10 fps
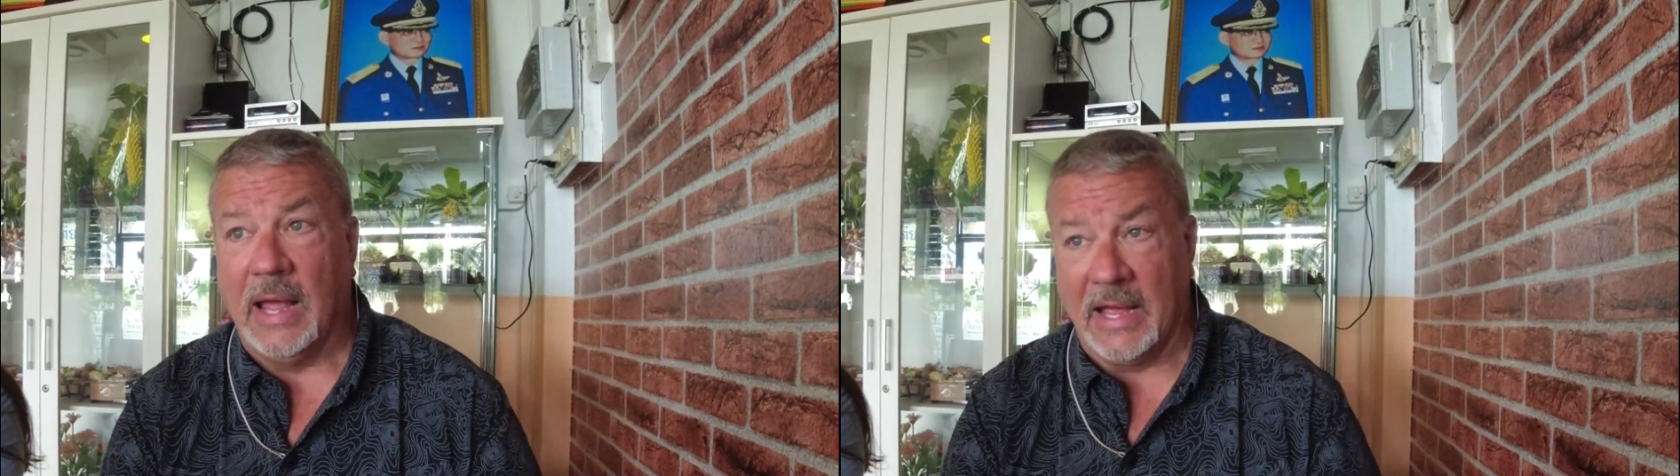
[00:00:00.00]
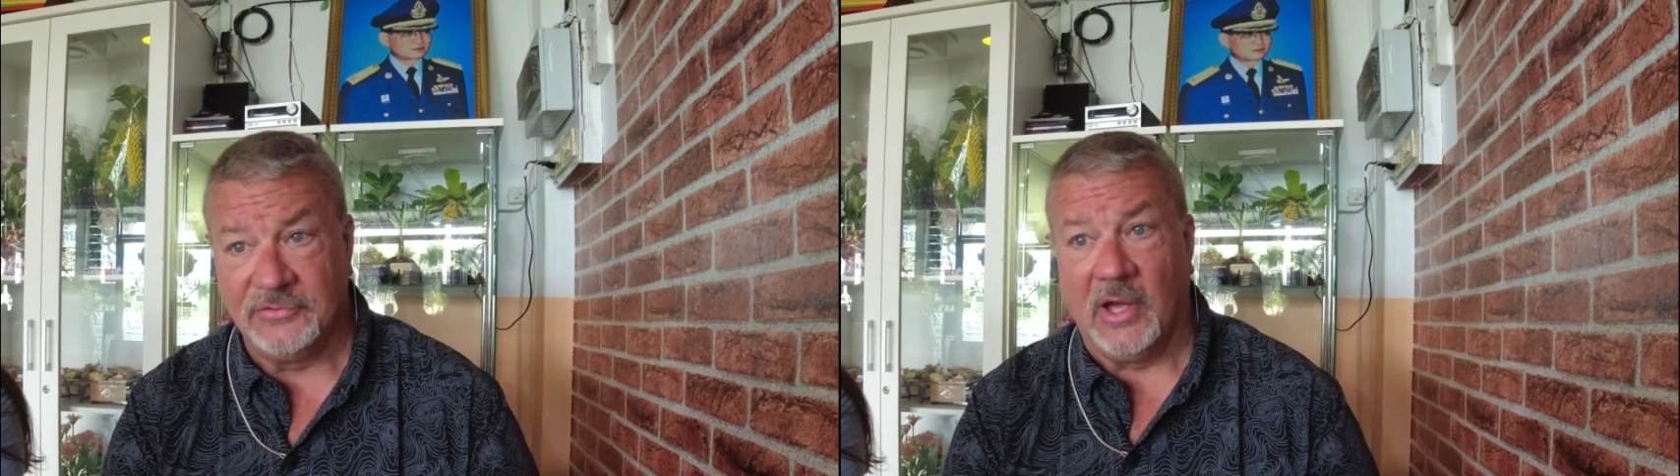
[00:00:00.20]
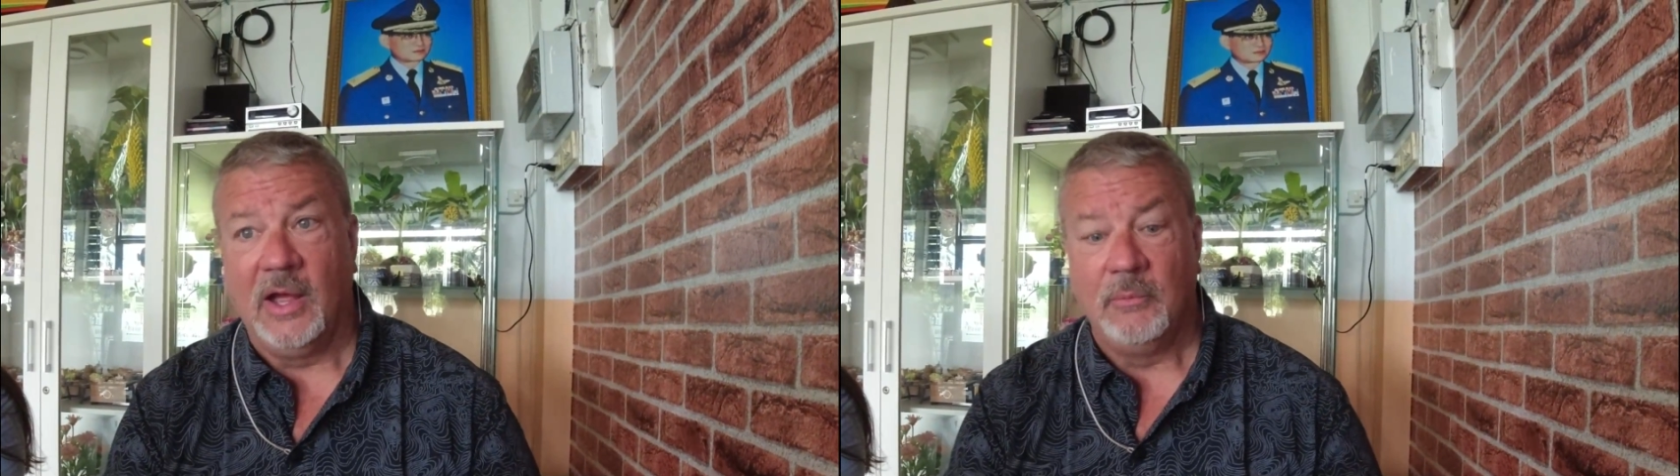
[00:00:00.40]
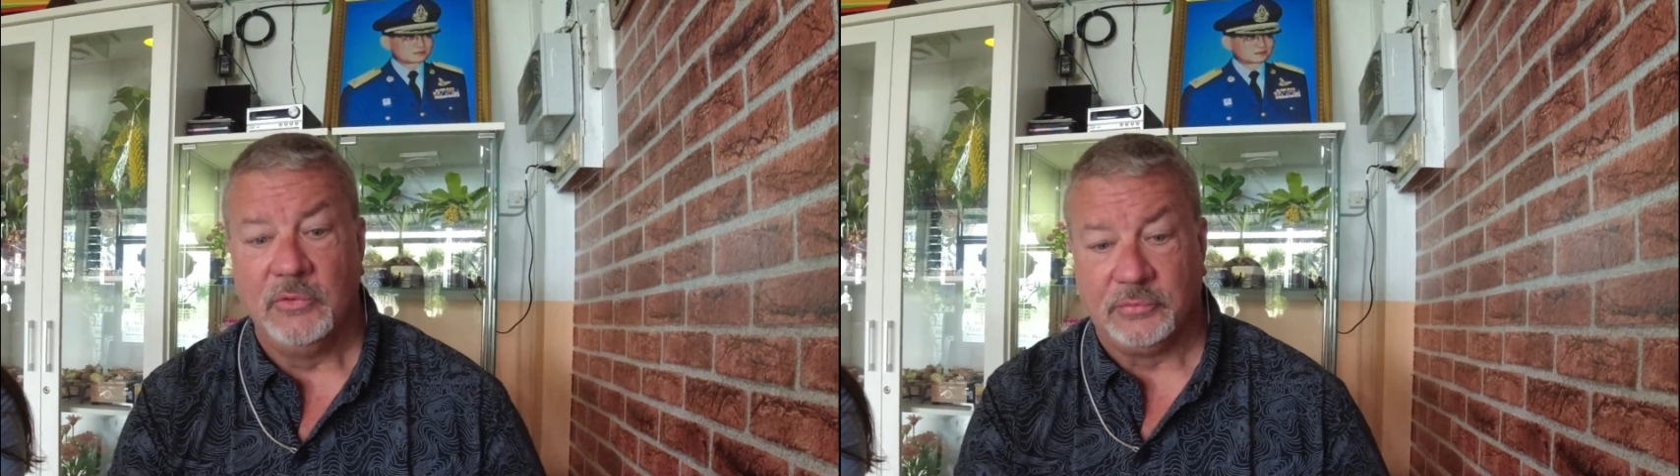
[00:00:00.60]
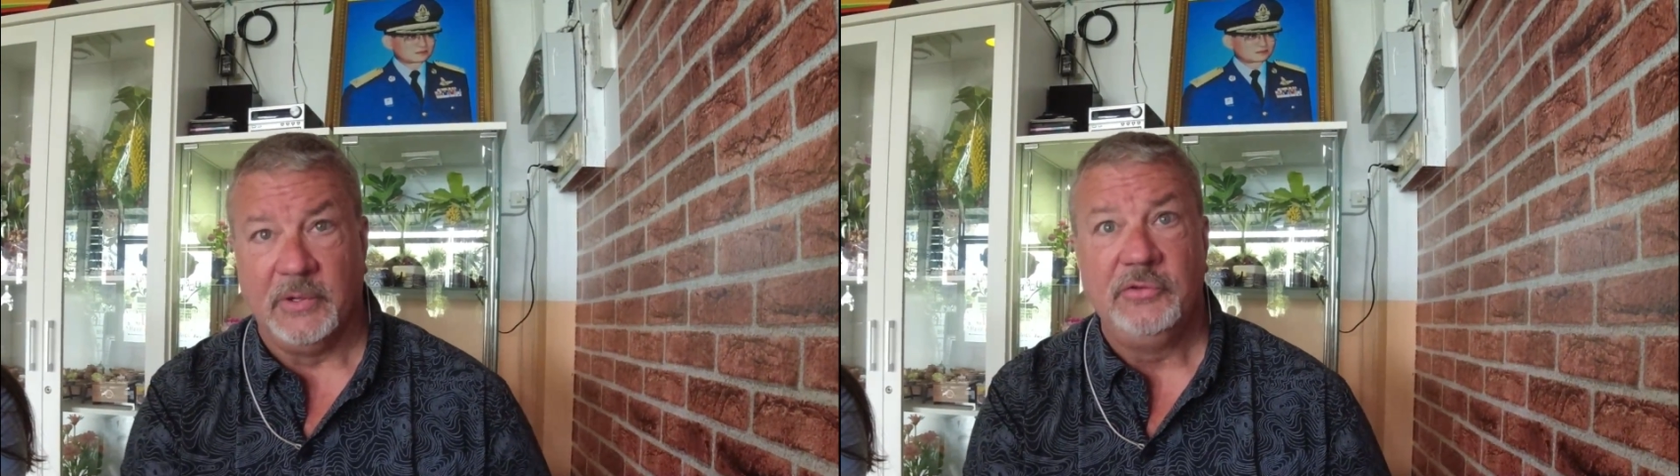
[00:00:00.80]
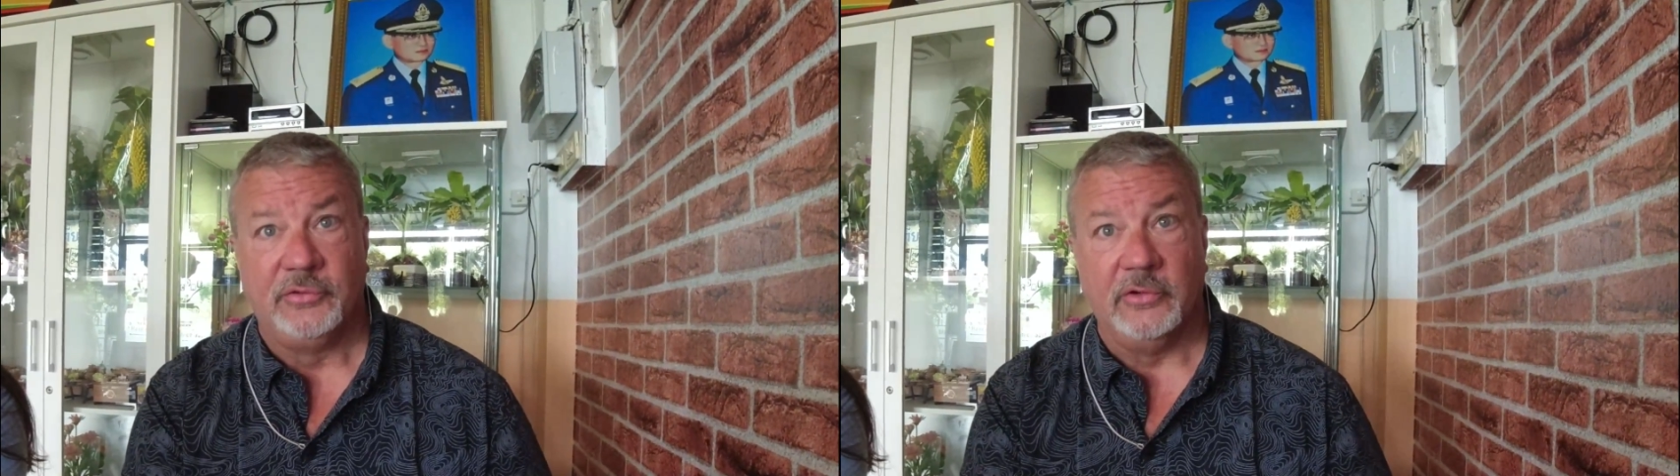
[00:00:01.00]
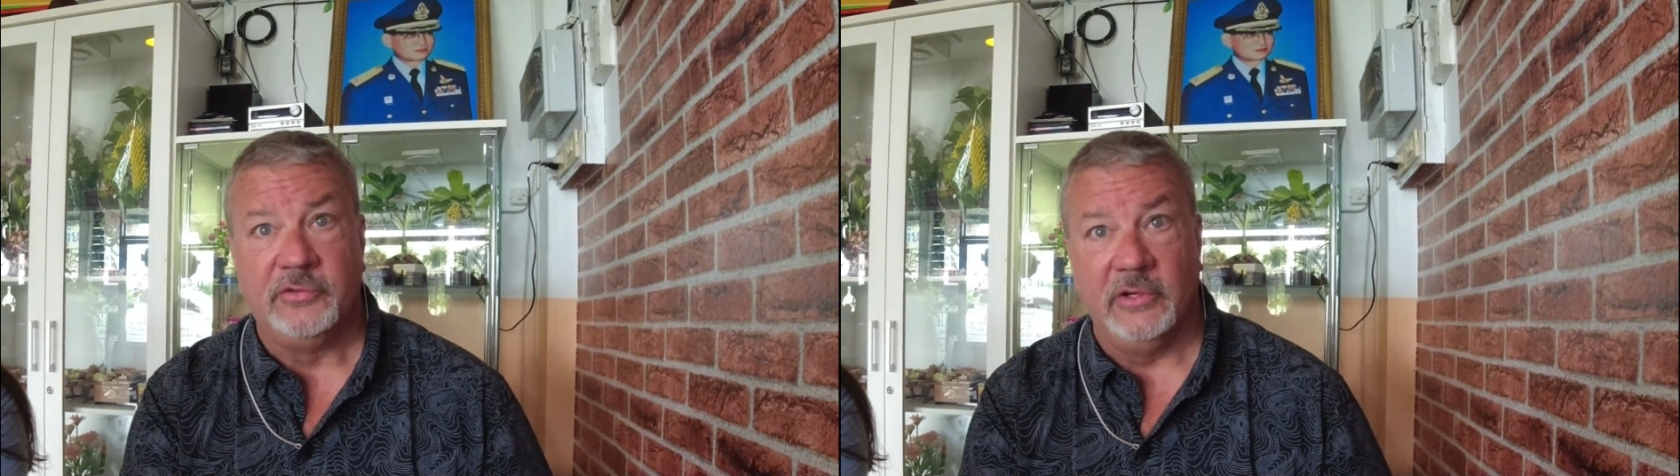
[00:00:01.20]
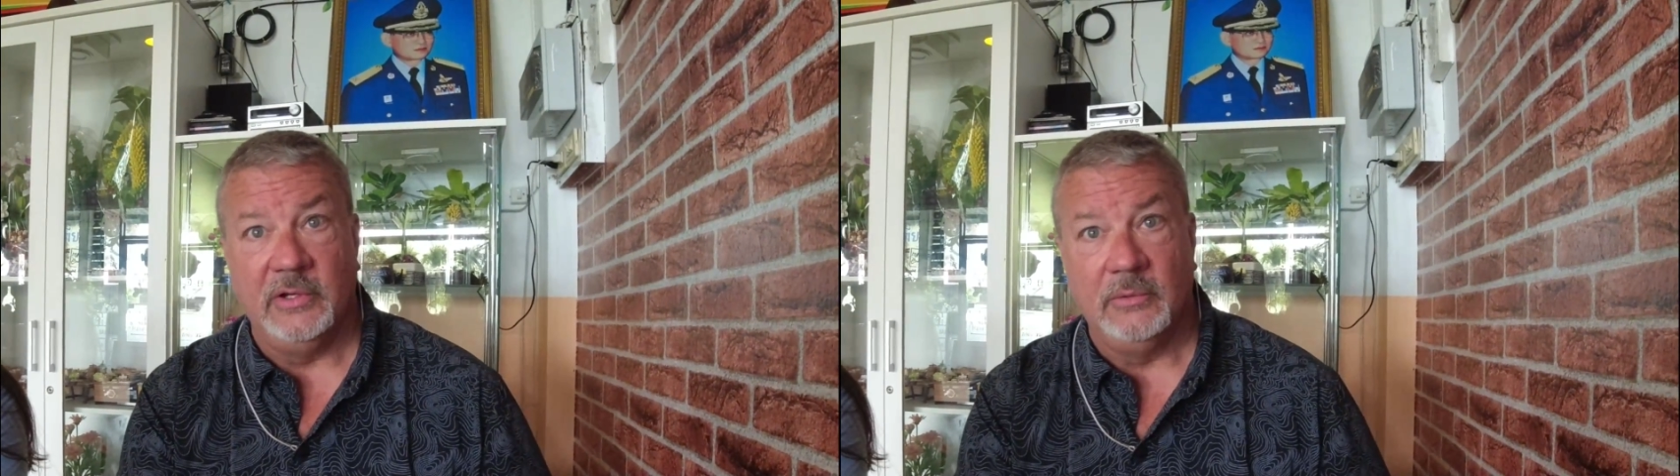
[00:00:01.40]
As I was
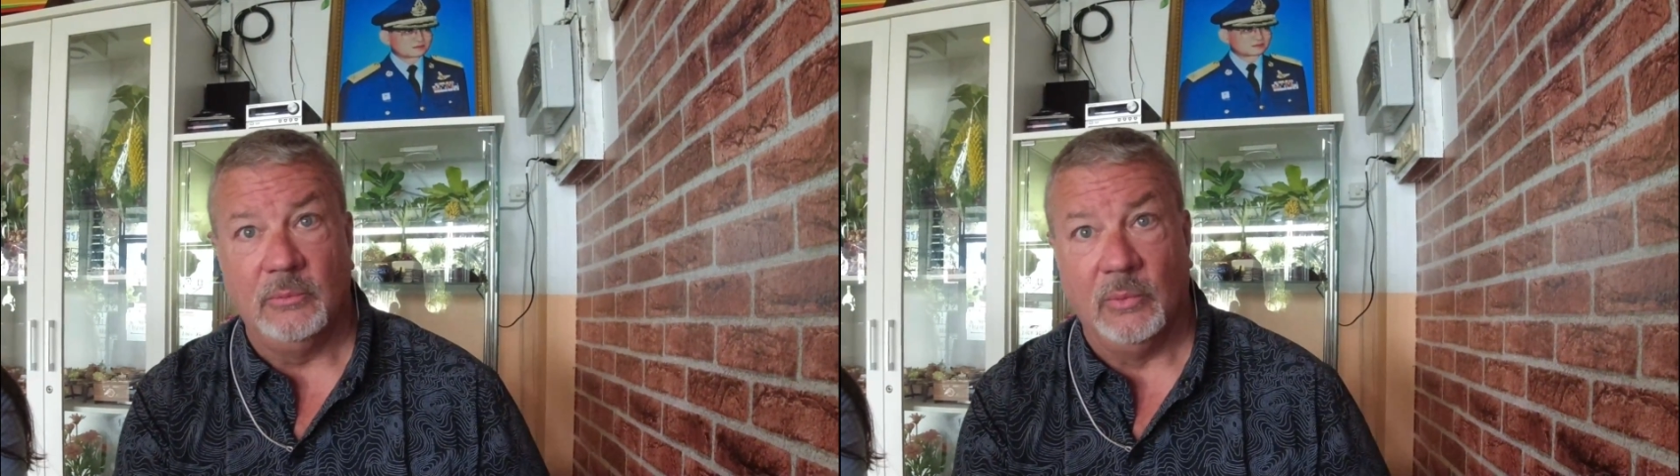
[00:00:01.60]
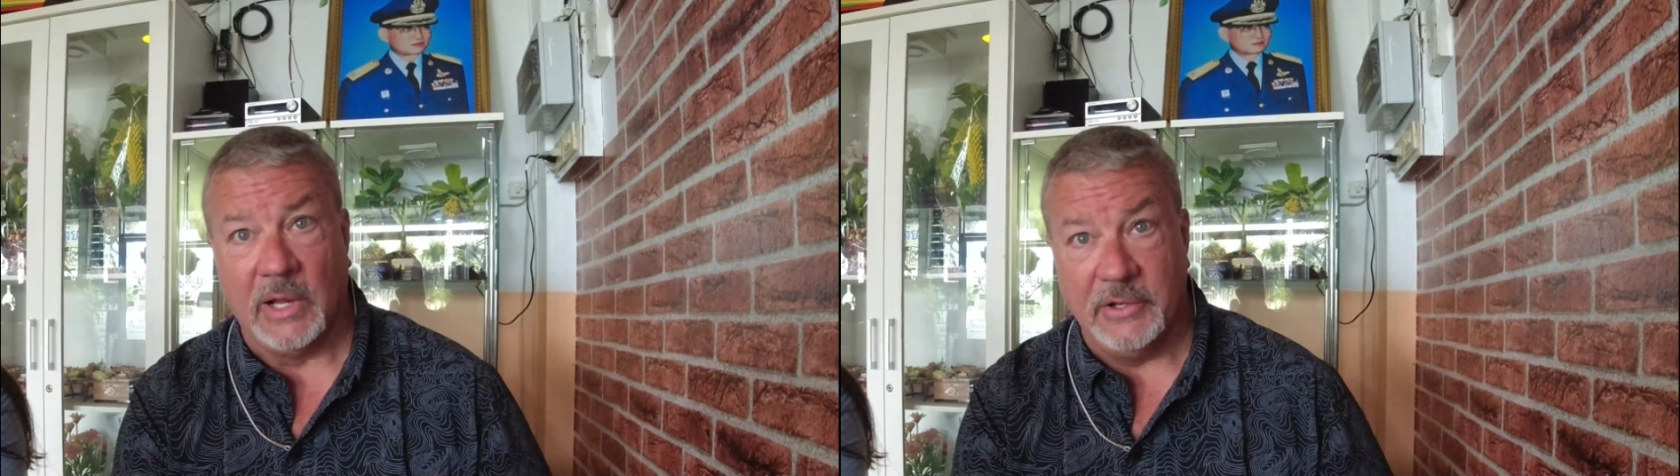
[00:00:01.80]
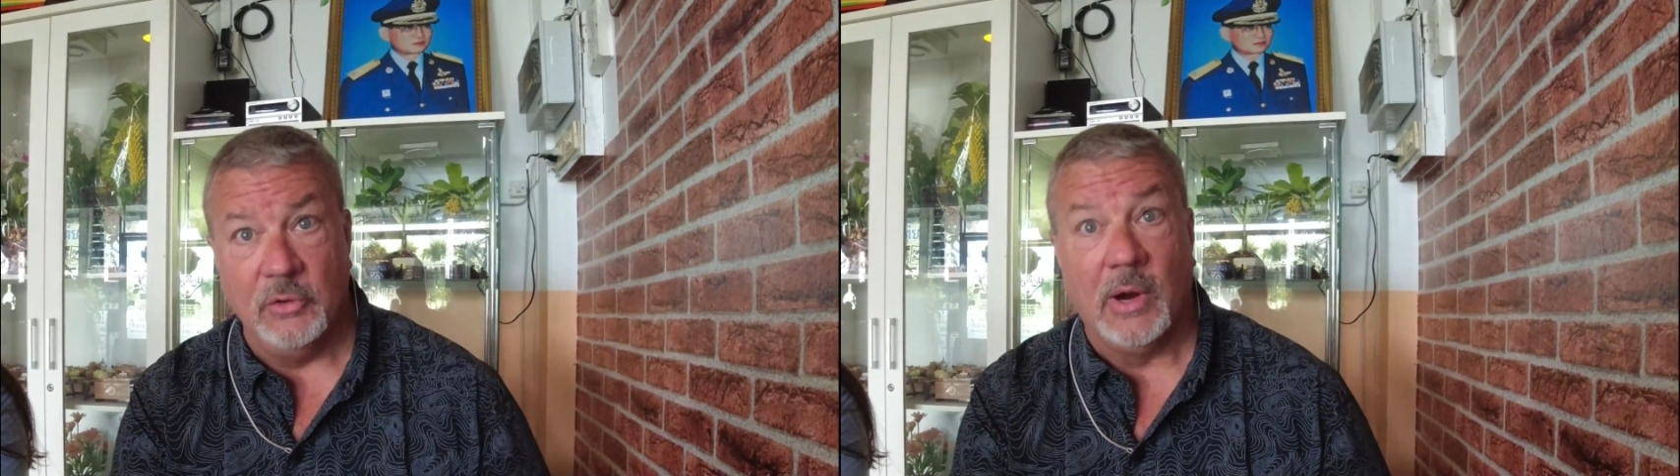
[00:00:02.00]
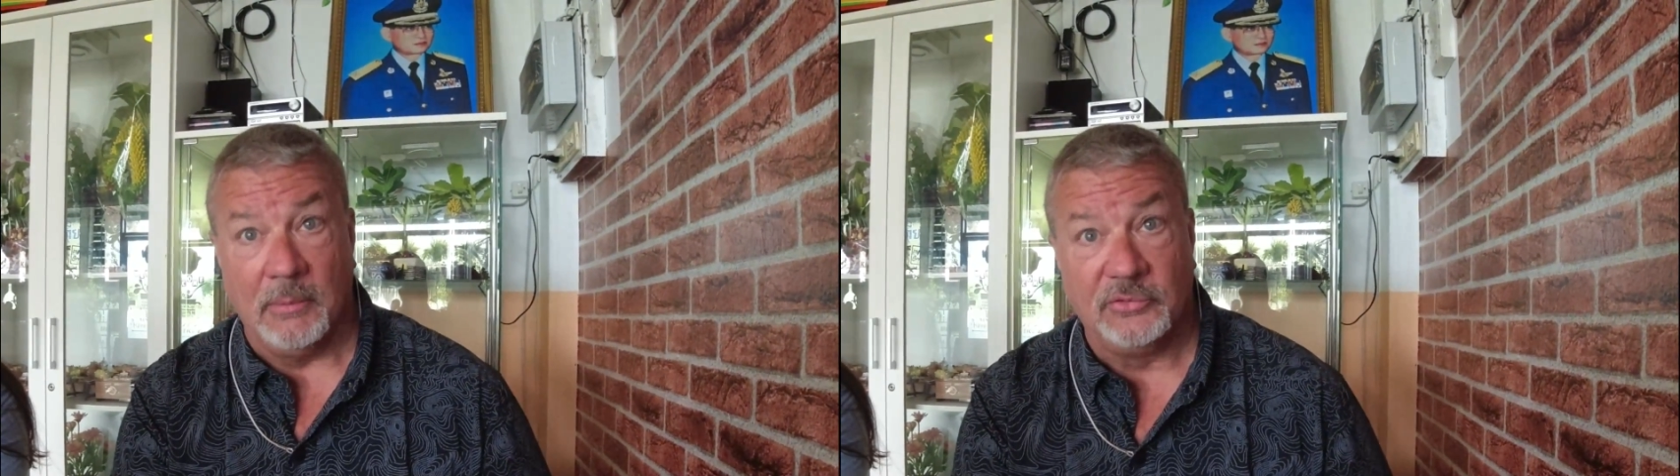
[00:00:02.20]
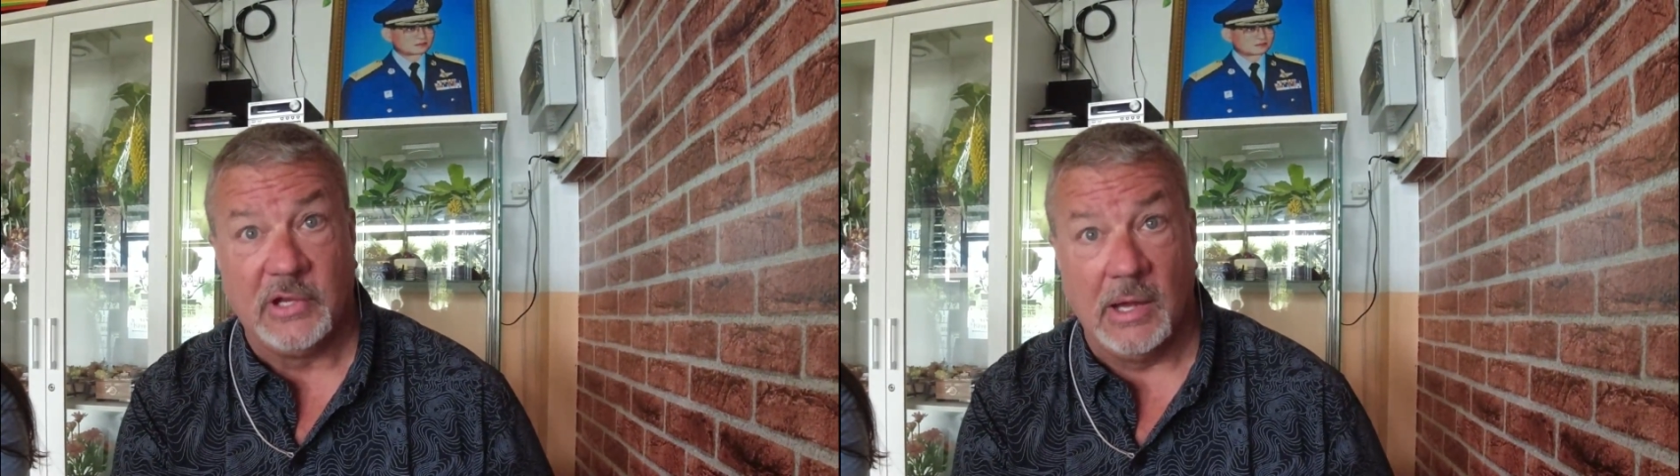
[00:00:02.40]
researching, when I knew I was